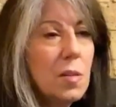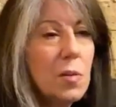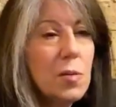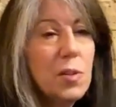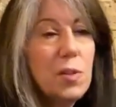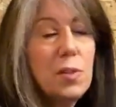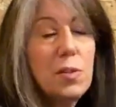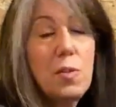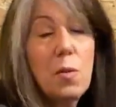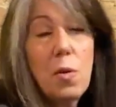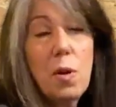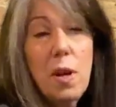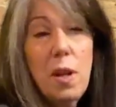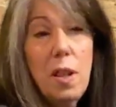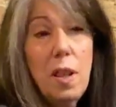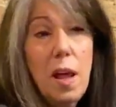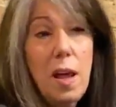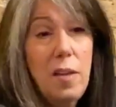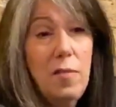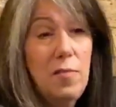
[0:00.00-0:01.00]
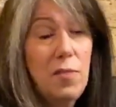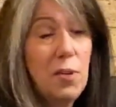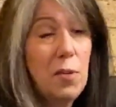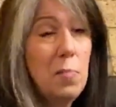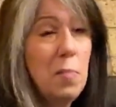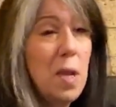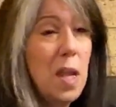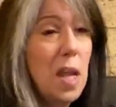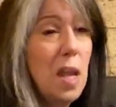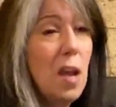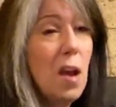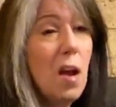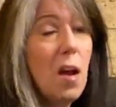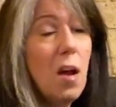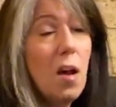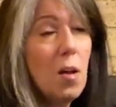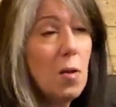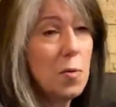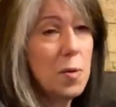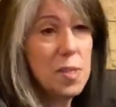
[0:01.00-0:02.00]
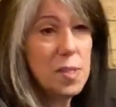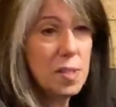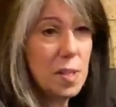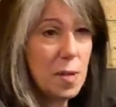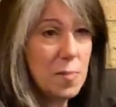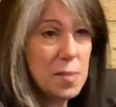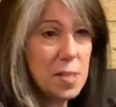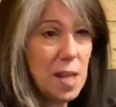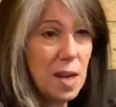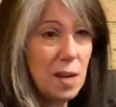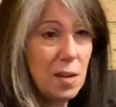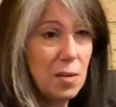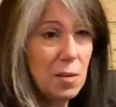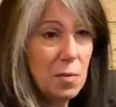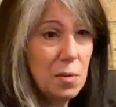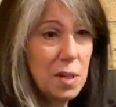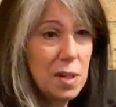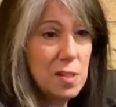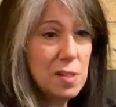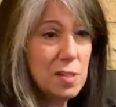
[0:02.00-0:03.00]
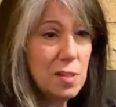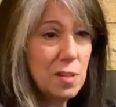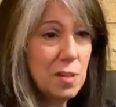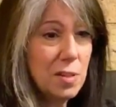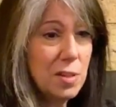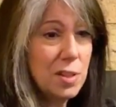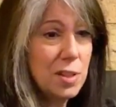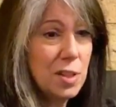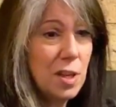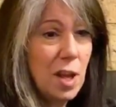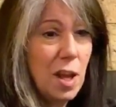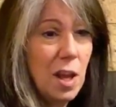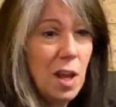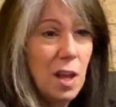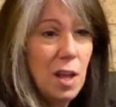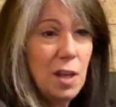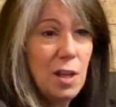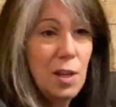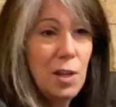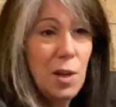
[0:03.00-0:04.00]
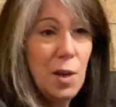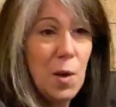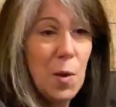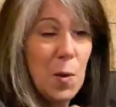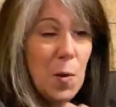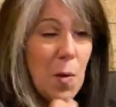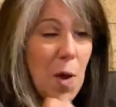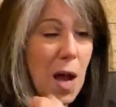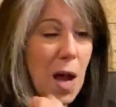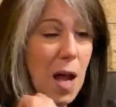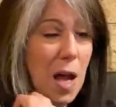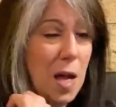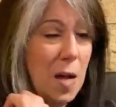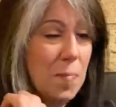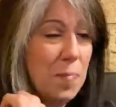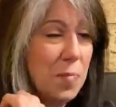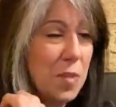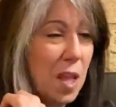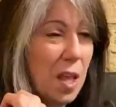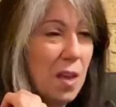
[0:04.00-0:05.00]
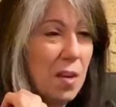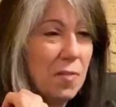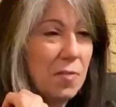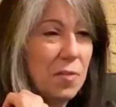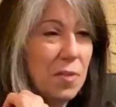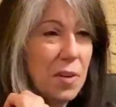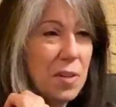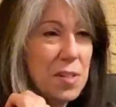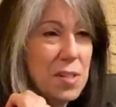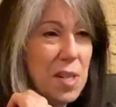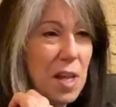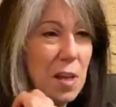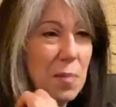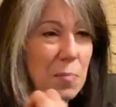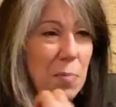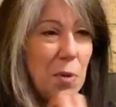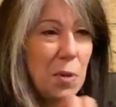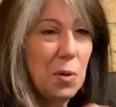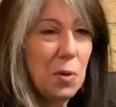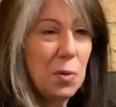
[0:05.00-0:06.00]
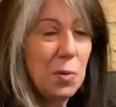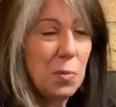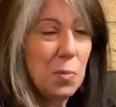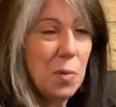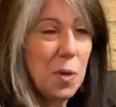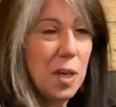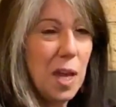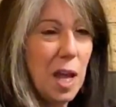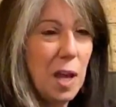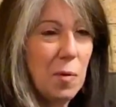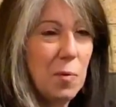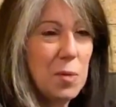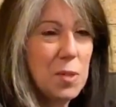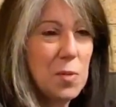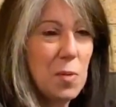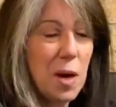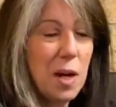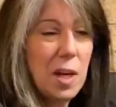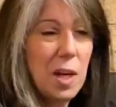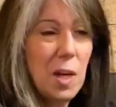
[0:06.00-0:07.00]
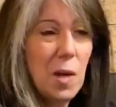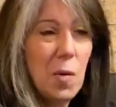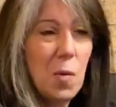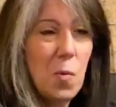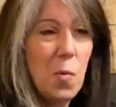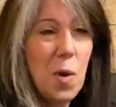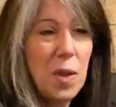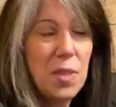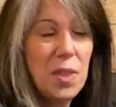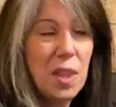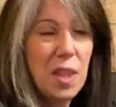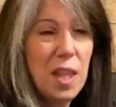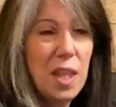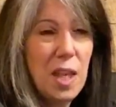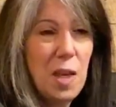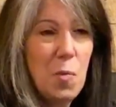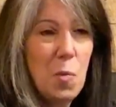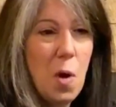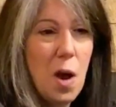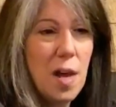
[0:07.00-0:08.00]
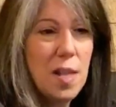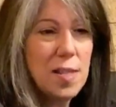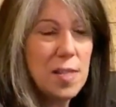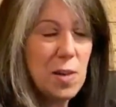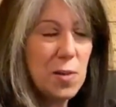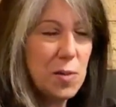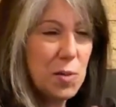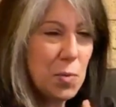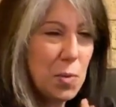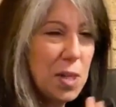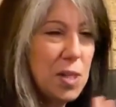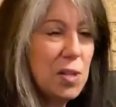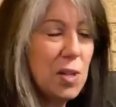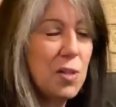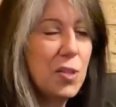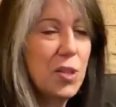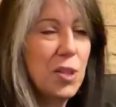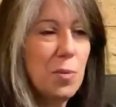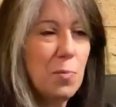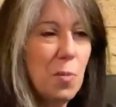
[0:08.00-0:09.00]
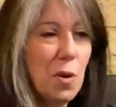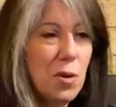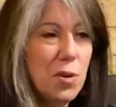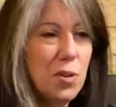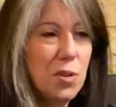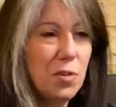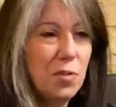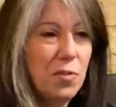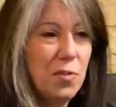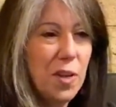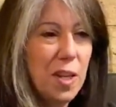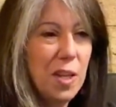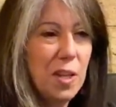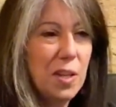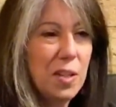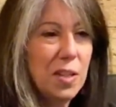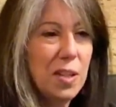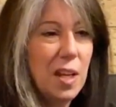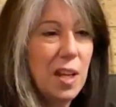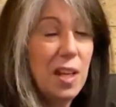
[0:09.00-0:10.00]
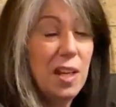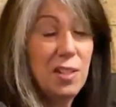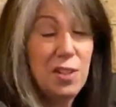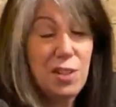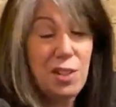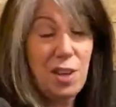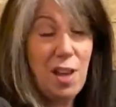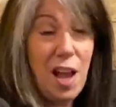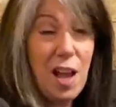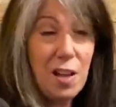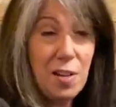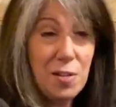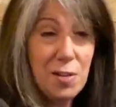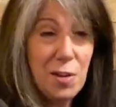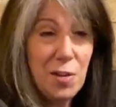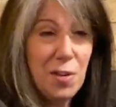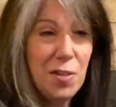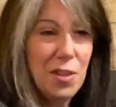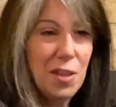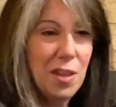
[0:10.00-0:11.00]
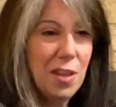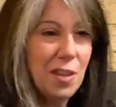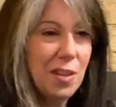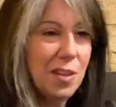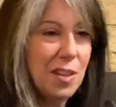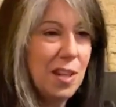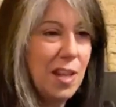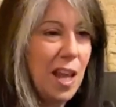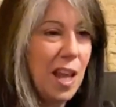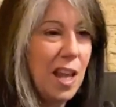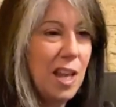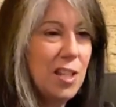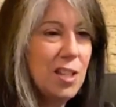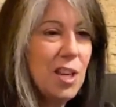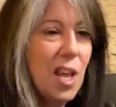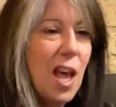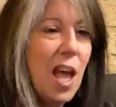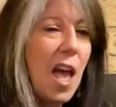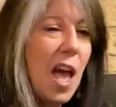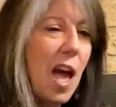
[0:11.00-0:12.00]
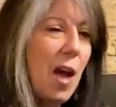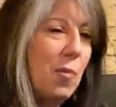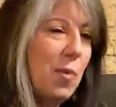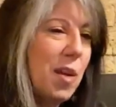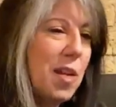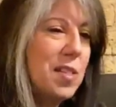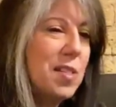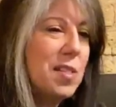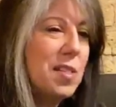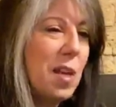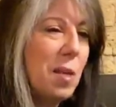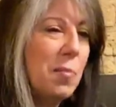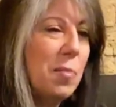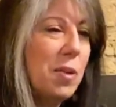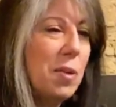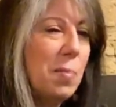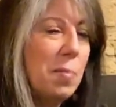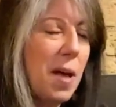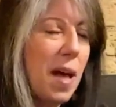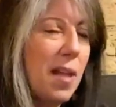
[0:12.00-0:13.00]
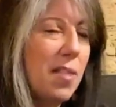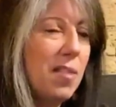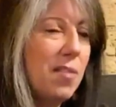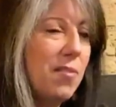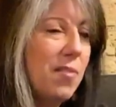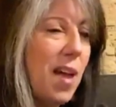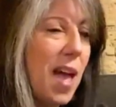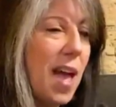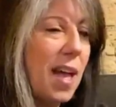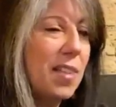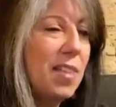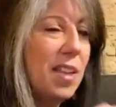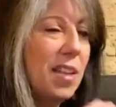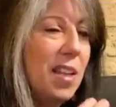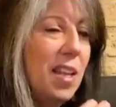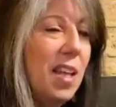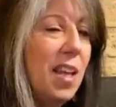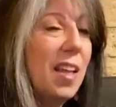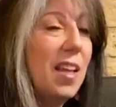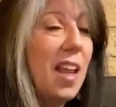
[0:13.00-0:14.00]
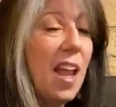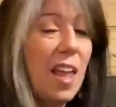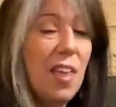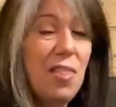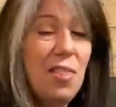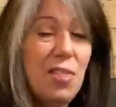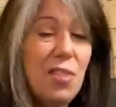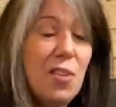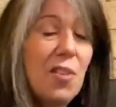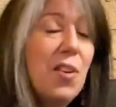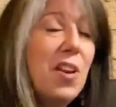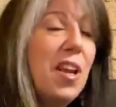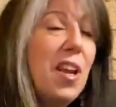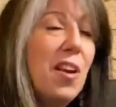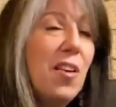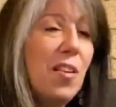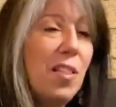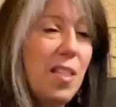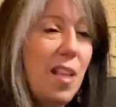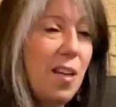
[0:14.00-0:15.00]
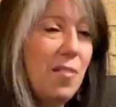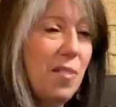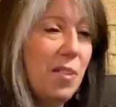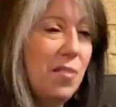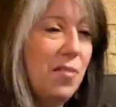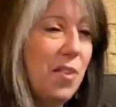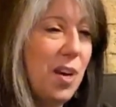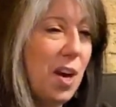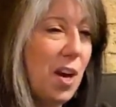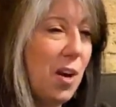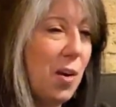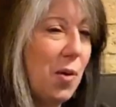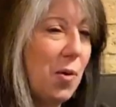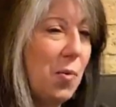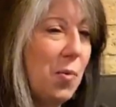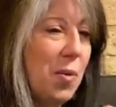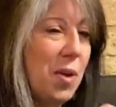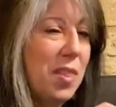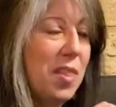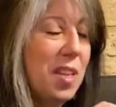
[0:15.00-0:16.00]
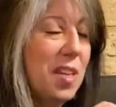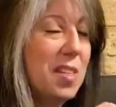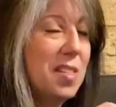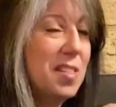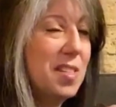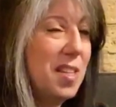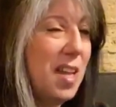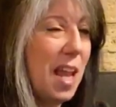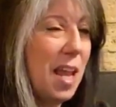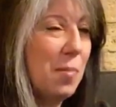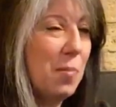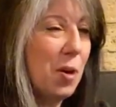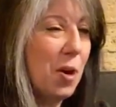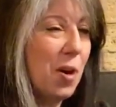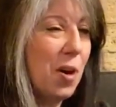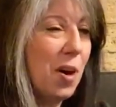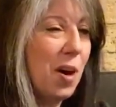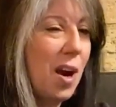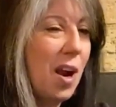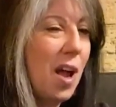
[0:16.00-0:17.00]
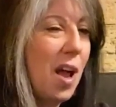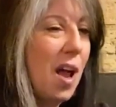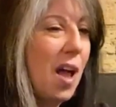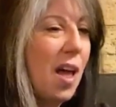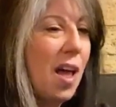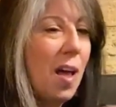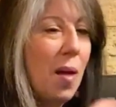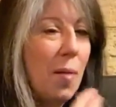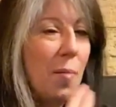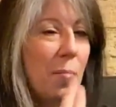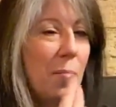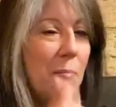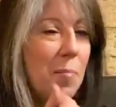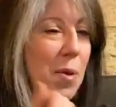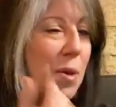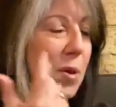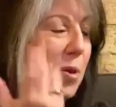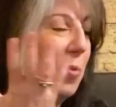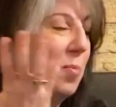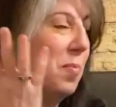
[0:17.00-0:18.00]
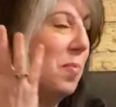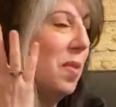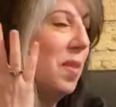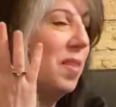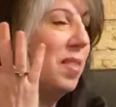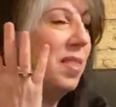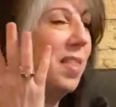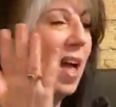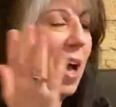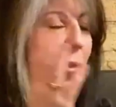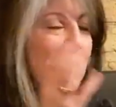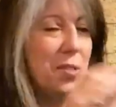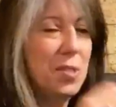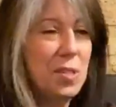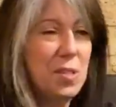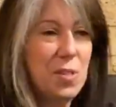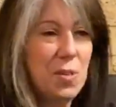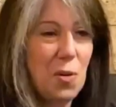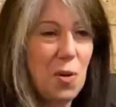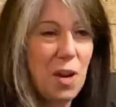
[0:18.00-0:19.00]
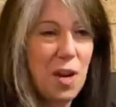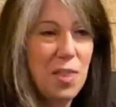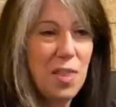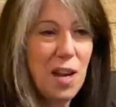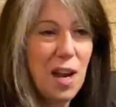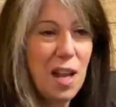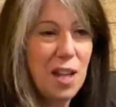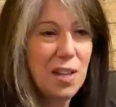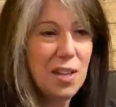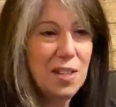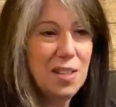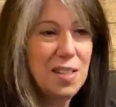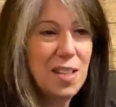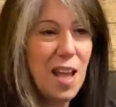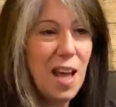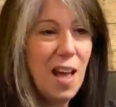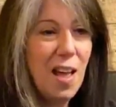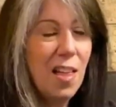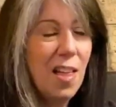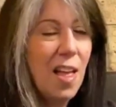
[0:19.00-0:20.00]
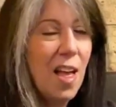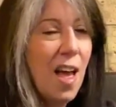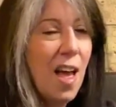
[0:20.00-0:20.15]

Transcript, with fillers: storyline for me always comes out of the research. You know, um, for example, when I was writing What the Lady Wants, I was researching Marshall Field in Chicago during the Gilded Age. And when I stumbled upon the fact that he had a 30 year love affair with his neighbor, boom, that was a story that I could tell.